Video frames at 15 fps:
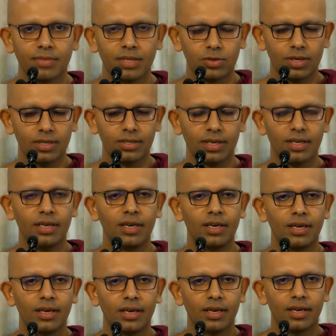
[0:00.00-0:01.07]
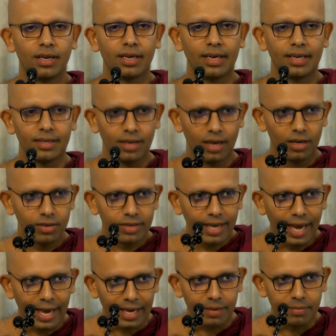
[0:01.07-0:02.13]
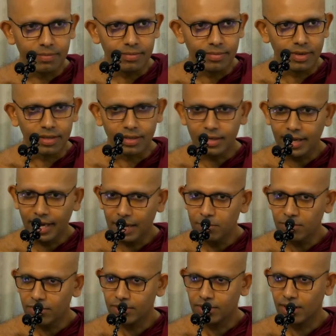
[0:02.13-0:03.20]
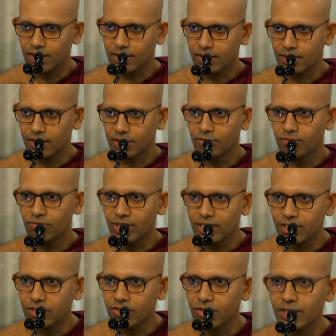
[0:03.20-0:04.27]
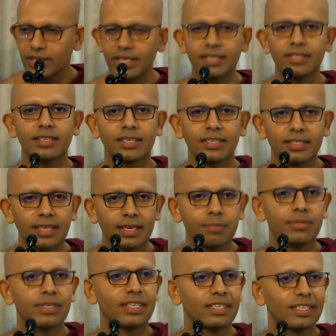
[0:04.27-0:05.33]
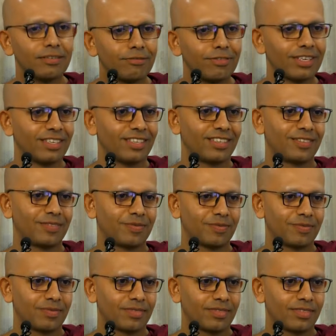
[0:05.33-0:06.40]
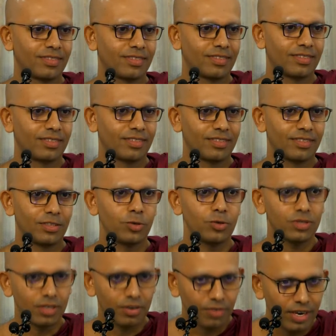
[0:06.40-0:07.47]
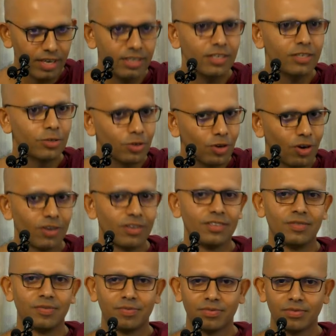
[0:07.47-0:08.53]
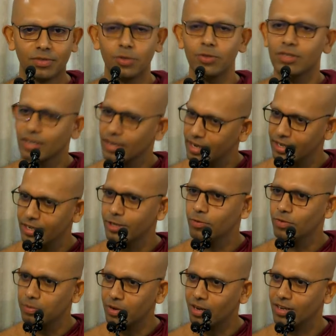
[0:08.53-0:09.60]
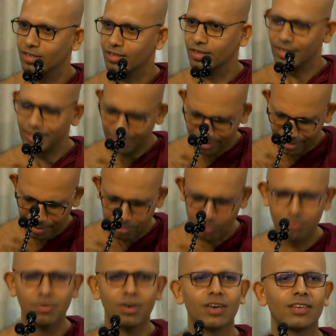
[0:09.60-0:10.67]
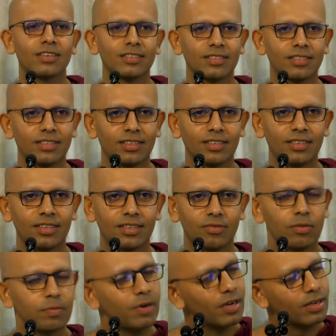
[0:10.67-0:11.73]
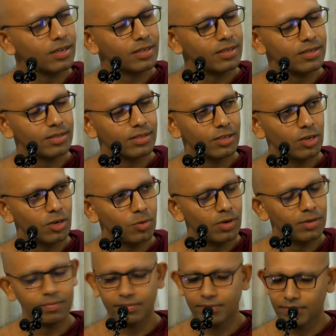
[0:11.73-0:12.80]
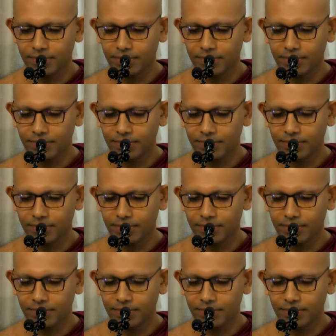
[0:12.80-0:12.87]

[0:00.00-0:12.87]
That's why I say, In our game, in the game of the sasana, victory is accepting defeat. You surrender to God. You surrender to Vipaka. Accept Vipaka. Vipaka, you know what?